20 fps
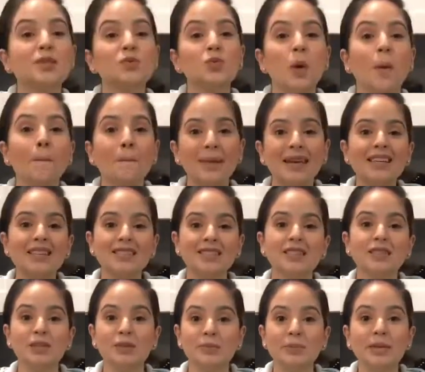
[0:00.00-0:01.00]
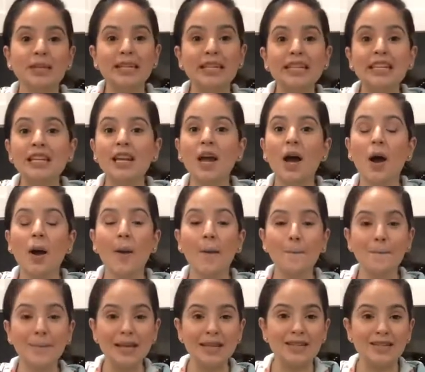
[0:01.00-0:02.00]
is what makes this pernil
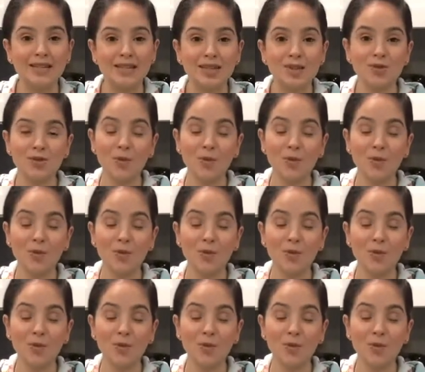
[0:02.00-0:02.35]
amazing.